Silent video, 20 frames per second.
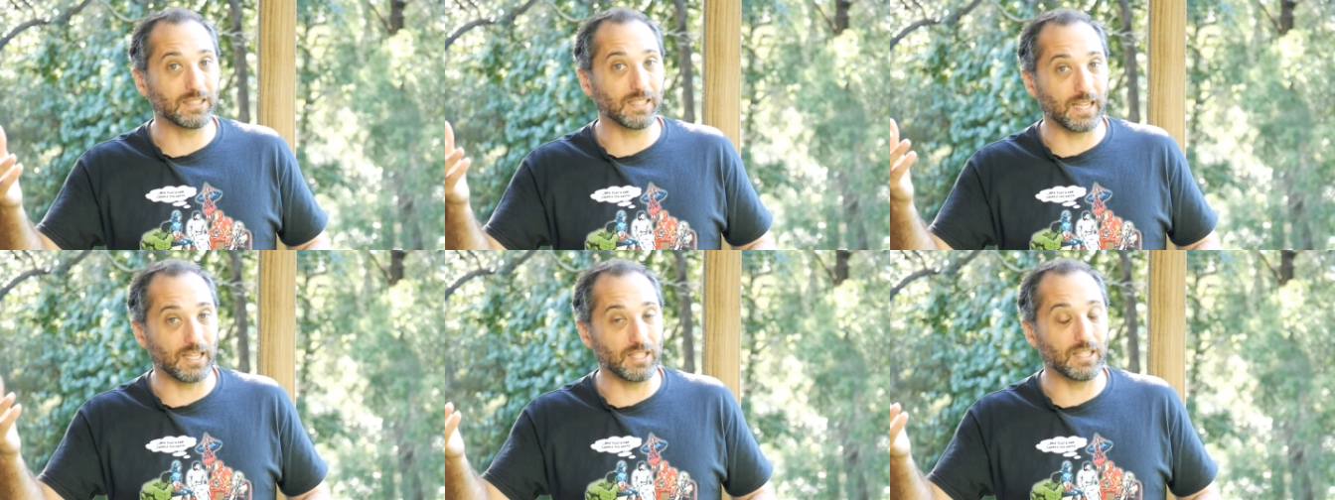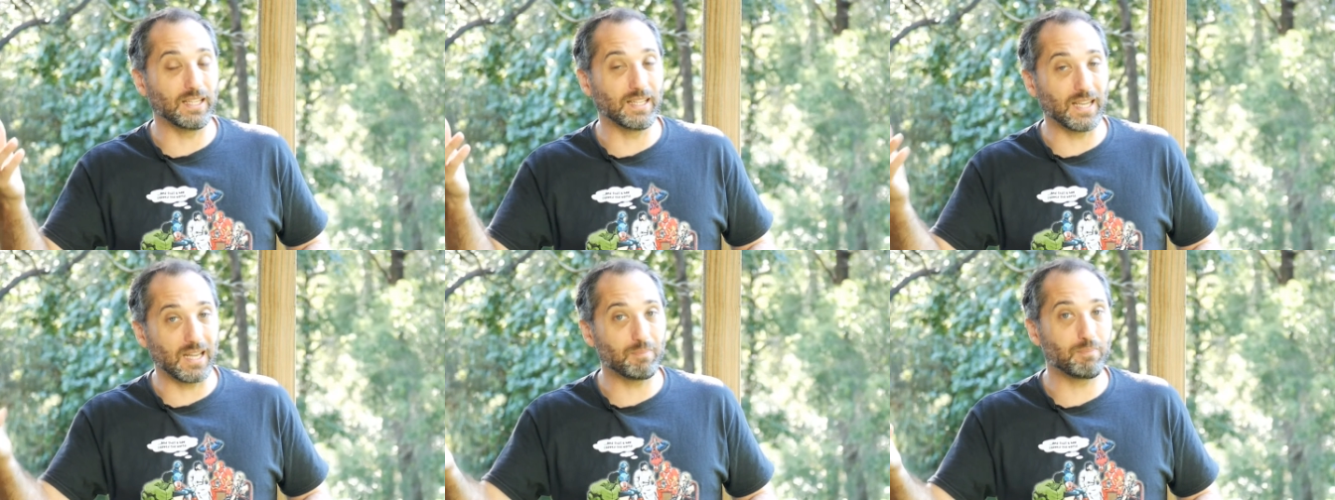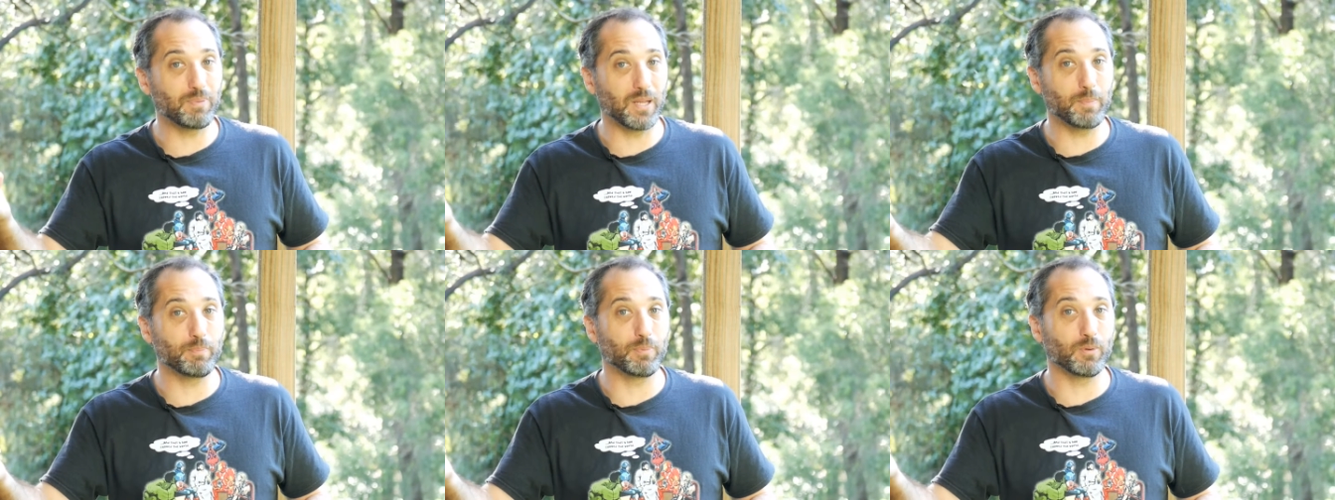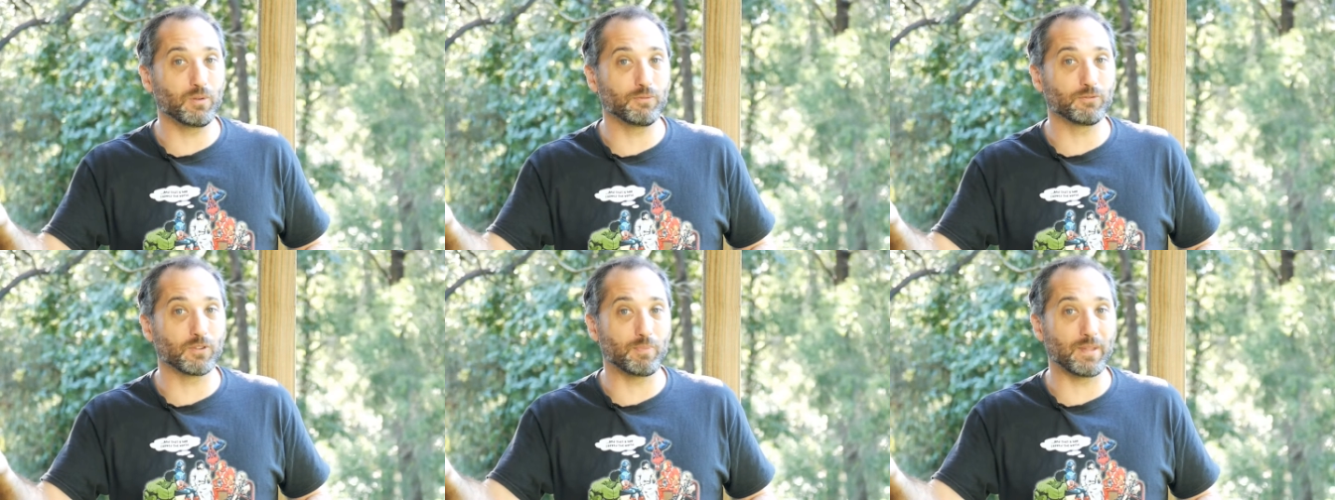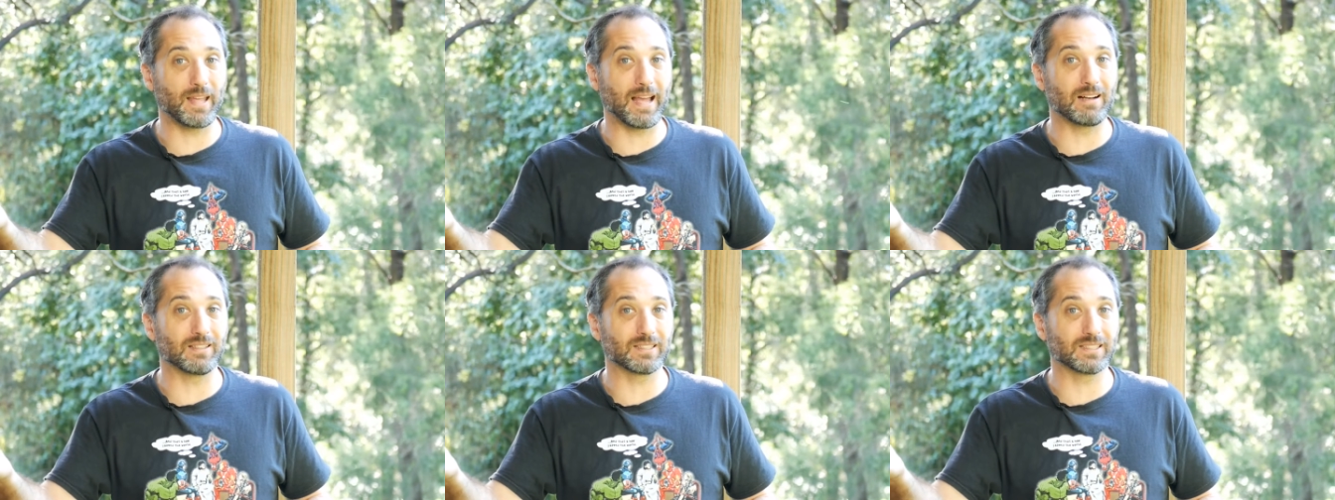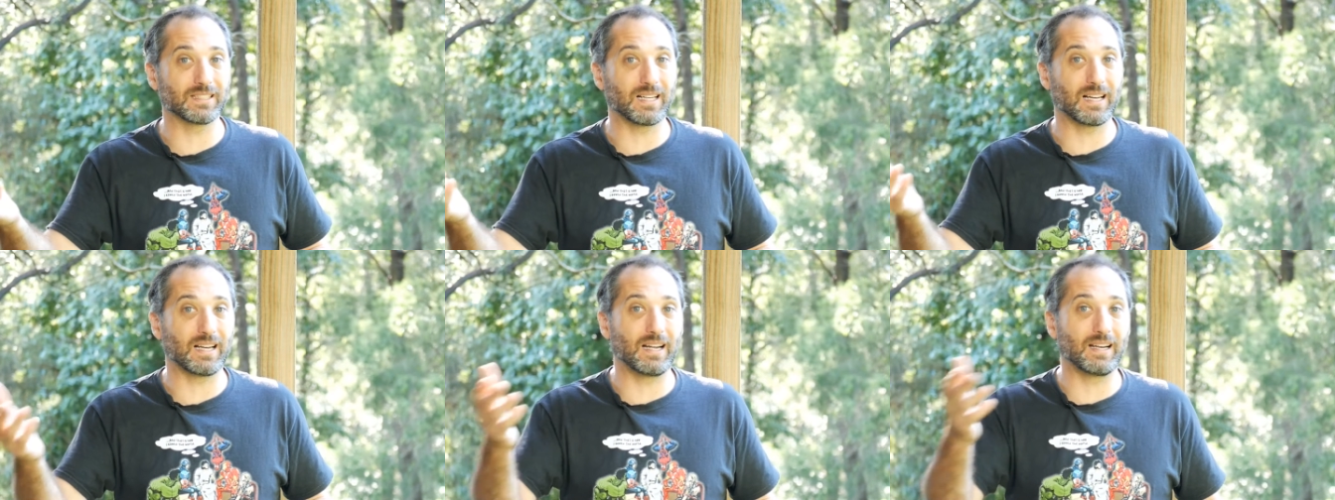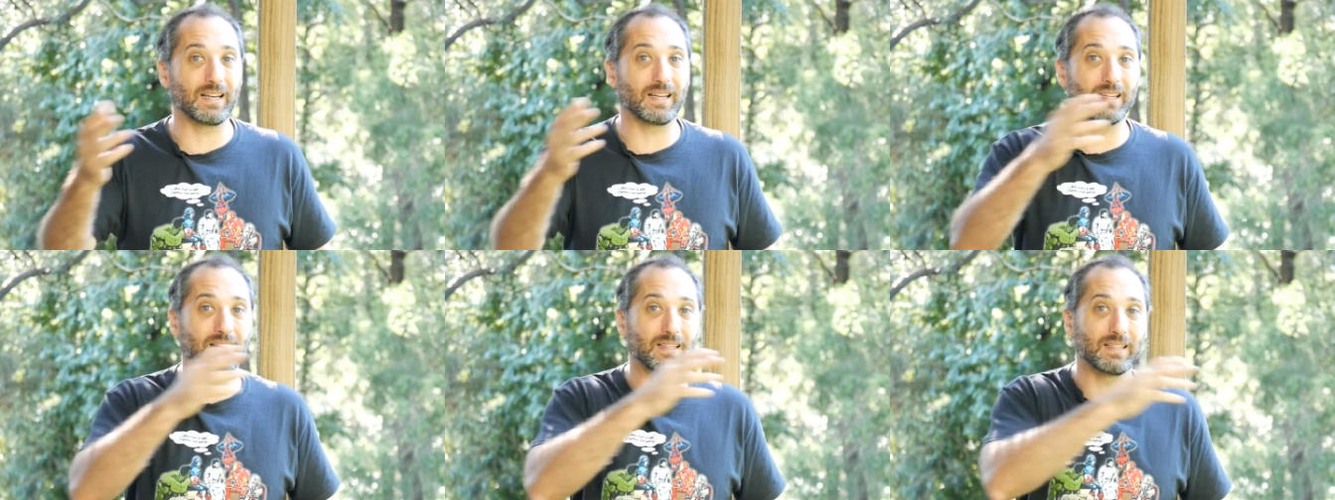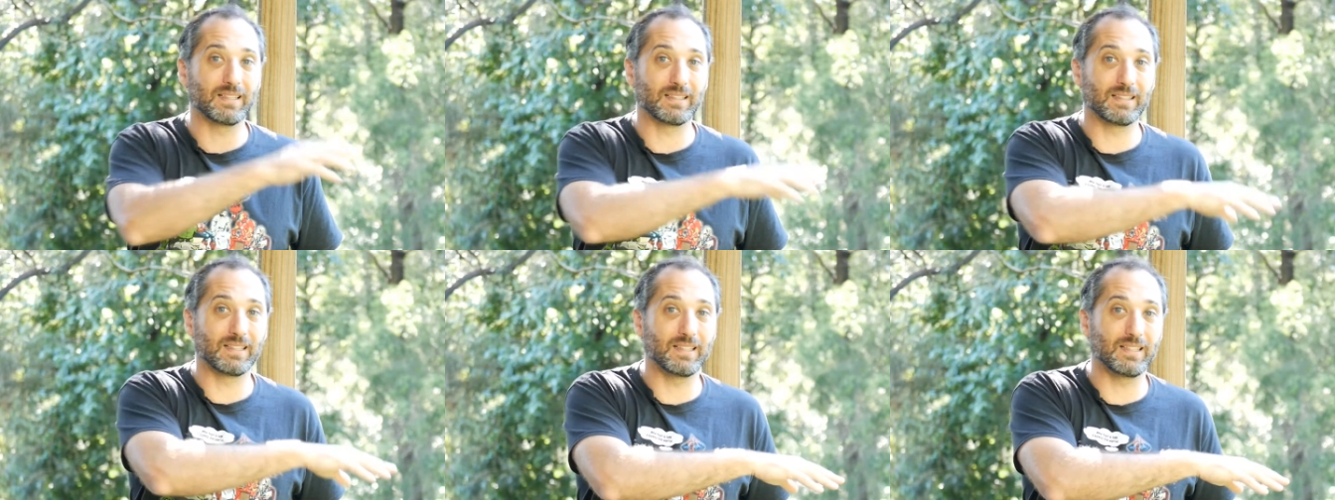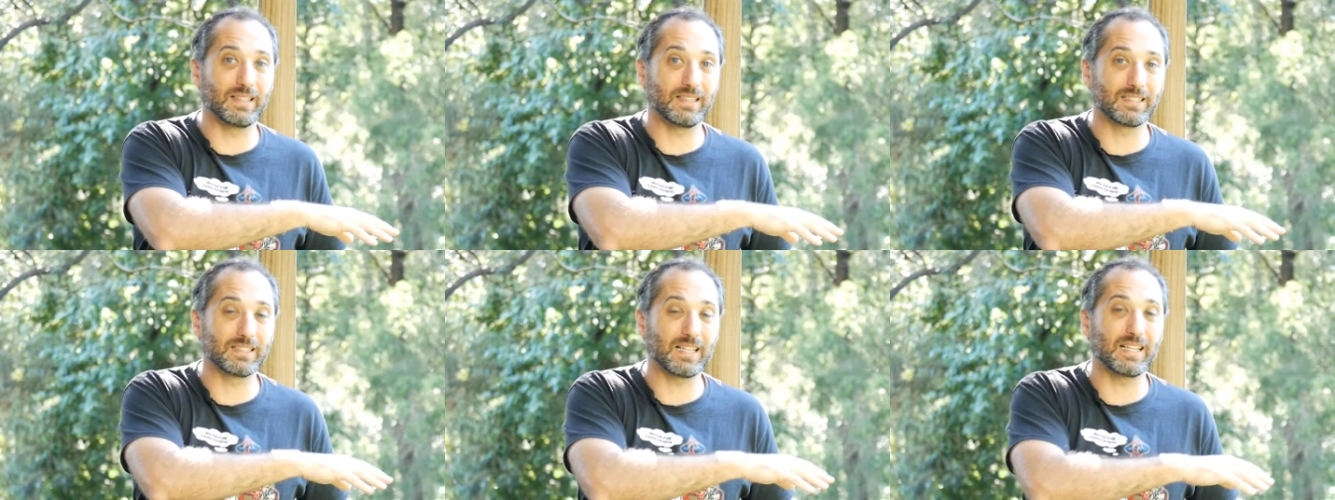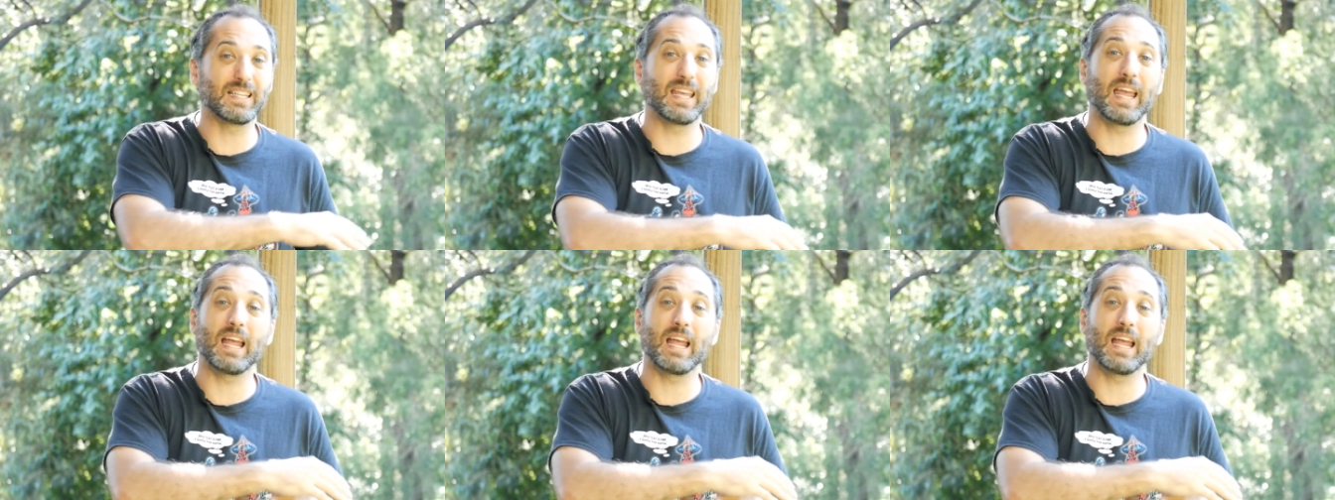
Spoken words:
can you get people from the outside to the inside?